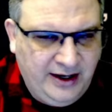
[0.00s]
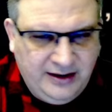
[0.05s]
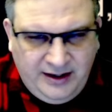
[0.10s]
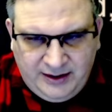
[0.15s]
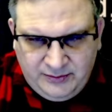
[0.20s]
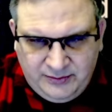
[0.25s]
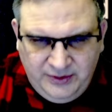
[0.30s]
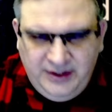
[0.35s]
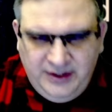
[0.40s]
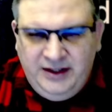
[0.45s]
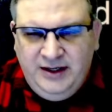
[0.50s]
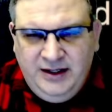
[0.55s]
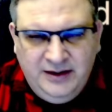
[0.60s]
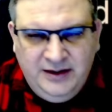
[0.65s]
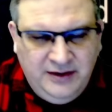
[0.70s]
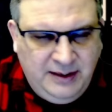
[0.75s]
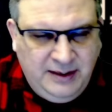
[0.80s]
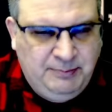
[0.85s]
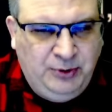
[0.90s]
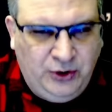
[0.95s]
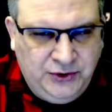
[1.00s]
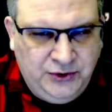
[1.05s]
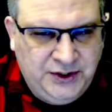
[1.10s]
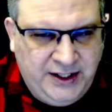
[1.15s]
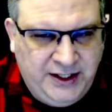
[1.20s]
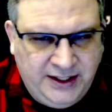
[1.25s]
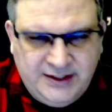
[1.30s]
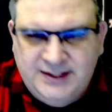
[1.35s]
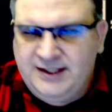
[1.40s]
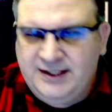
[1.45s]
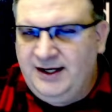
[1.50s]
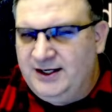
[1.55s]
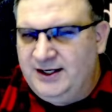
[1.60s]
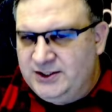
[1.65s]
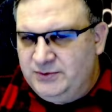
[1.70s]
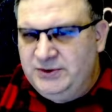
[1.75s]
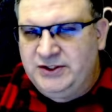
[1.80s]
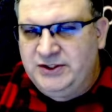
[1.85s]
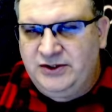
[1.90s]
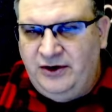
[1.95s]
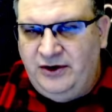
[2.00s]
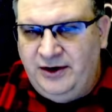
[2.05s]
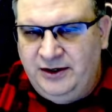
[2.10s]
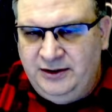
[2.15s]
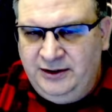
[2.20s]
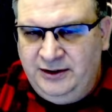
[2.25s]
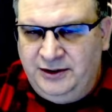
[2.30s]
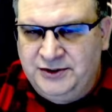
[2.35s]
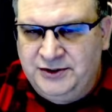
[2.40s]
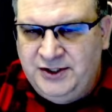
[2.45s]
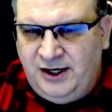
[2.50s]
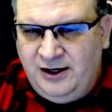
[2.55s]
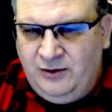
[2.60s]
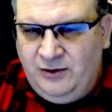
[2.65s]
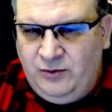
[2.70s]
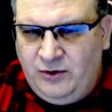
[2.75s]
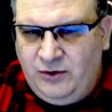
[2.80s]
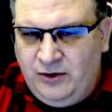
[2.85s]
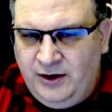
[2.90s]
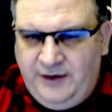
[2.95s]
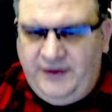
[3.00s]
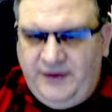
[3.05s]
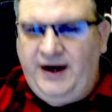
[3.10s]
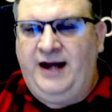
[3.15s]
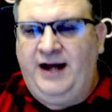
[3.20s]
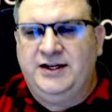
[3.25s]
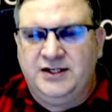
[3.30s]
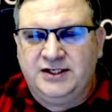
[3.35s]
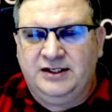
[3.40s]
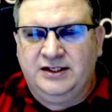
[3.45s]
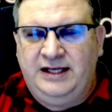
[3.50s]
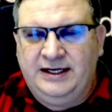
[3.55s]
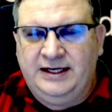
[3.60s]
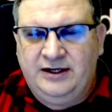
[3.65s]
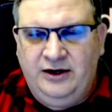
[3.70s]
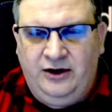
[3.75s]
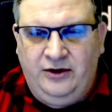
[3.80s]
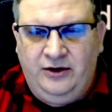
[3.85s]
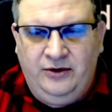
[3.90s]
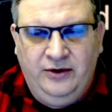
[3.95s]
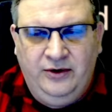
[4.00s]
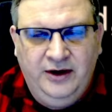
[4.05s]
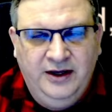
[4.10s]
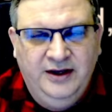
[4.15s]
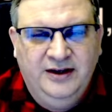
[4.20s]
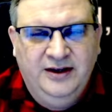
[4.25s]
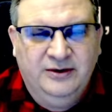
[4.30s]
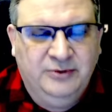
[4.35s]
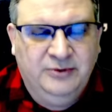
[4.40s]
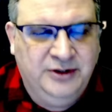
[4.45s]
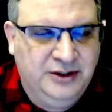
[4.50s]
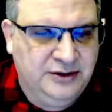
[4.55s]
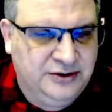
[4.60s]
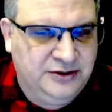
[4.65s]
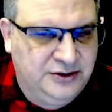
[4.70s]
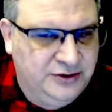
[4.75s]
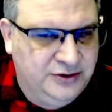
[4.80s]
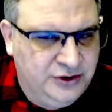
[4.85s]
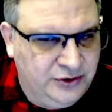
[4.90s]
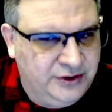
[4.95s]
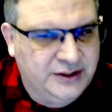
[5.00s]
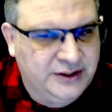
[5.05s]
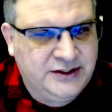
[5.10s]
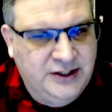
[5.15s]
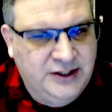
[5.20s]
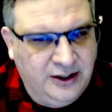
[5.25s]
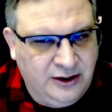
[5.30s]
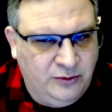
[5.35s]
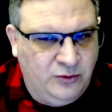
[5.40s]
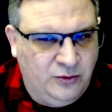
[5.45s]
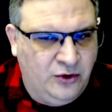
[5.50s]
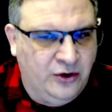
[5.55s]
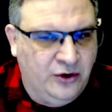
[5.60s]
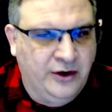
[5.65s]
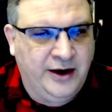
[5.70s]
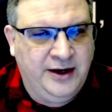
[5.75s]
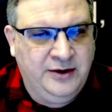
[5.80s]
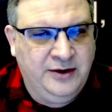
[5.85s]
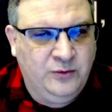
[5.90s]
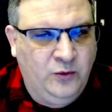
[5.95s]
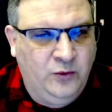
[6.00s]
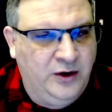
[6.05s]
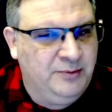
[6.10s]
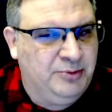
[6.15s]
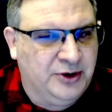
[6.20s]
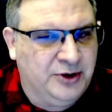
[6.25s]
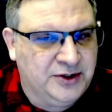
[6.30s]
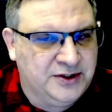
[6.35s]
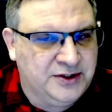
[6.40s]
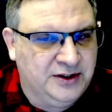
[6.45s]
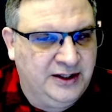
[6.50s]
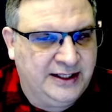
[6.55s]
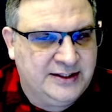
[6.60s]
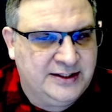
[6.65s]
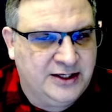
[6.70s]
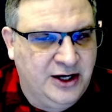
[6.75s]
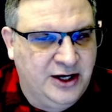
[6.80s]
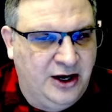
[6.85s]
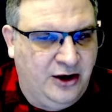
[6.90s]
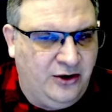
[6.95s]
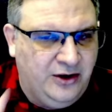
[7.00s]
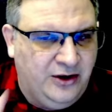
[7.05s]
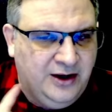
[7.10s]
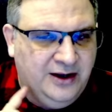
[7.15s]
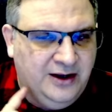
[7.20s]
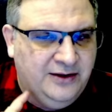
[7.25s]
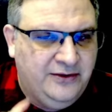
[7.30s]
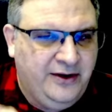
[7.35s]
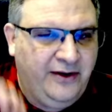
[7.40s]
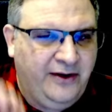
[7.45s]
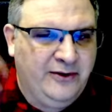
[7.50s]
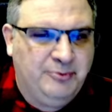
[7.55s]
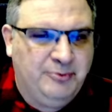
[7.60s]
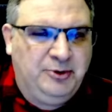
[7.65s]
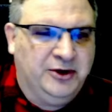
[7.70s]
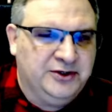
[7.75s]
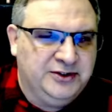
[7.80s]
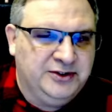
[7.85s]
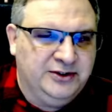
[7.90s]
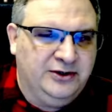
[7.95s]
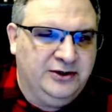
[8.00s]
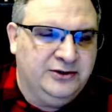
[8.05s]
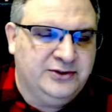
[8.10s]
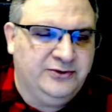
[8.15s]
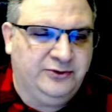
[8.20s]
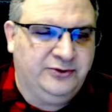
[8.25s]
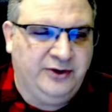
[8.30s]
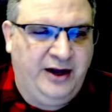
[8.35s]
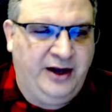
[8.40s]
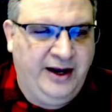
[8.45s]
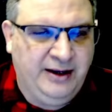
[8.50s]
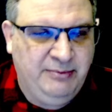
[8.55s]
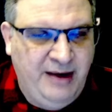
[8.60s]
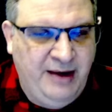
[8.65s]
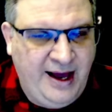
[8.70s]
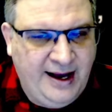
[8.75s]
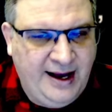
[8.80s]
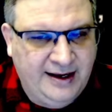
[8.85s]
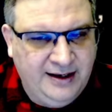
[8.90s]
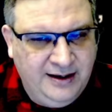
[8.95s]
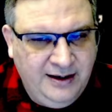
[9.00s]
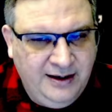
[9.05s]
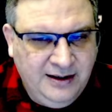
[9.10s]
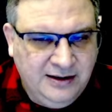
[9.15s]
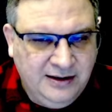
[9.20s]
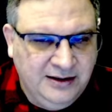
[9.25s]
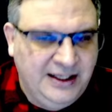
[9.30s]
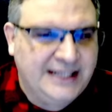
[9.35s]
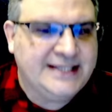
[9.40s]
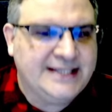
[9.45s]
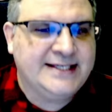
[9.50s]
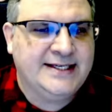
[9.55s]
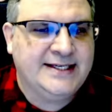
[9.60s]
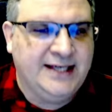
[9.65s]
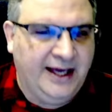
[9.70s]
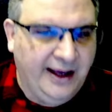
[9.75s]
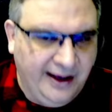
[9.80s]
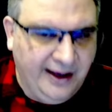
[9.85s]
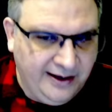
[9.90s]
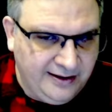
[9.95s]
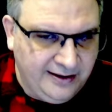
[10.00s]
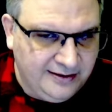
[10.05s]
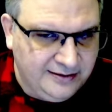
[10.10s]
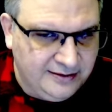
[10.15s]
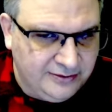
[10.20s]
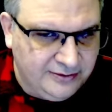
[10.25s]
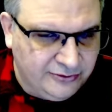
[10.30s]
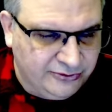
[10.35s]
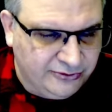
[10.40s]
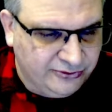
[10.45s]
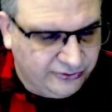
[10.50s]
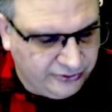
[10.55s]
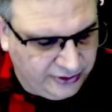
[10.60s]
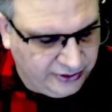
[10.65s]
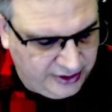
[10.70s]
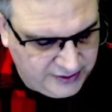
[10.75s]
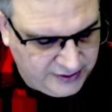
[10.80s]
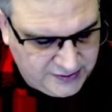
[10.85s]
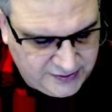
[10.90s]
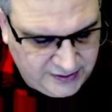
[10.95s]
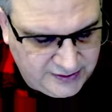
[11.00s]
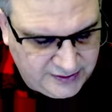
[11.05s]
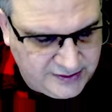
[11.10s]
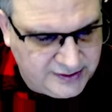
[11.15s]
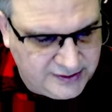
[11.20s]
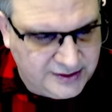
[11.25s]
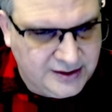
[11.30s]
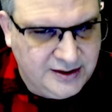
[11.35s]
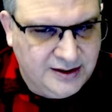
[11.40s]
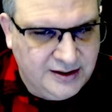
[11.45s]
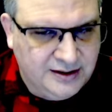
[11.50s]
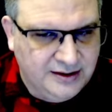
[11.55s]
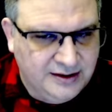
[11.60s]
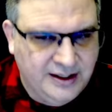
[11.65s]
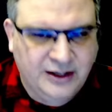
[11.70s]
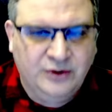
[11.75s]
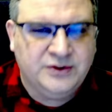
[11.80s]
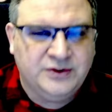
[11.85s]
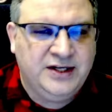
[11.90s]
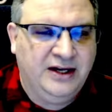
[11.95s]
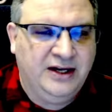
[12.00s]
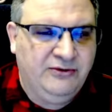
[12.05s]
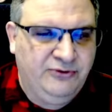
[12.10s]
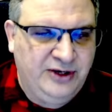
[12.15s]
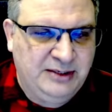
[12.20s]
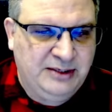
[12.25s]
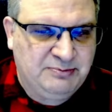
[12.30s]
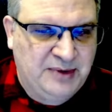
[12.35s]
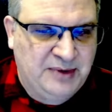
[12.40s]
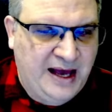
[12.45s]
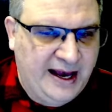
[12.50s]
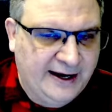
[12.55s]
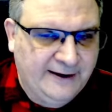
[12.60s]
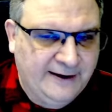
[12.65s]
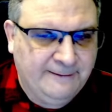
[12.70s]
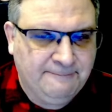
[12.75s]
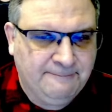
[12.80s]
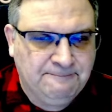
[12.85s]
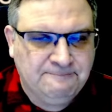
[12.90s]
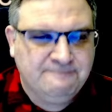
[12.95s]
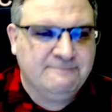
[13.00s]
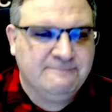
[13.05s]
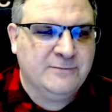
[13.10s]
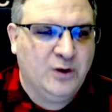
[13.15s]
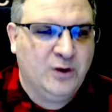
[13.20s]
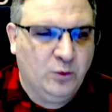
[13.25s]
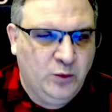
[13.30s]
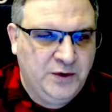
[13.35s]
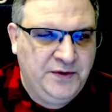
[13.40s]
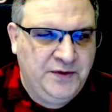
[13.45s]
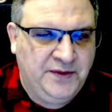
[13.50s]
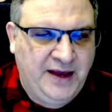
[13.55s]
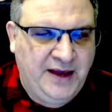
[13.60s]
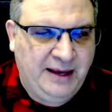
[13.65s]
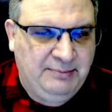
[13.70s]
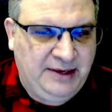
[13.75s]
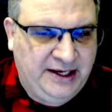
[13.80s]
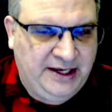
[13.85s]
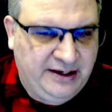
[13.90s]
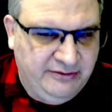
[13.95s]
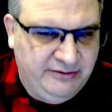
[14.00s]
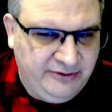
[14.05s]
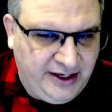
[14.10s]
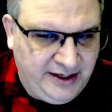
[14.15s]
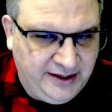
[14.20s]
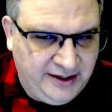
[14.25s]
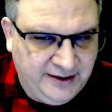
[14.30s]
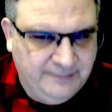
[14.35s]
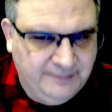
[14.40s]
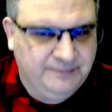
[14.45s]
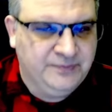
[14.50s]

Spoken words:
Like they pulled against us, we started a little tug of war, and then I just let go. When you're doing a tug of war and one person lets go, the other person goes flying back. Let's say, for instance, they go 10 feet back. Wouldn't that be convenient?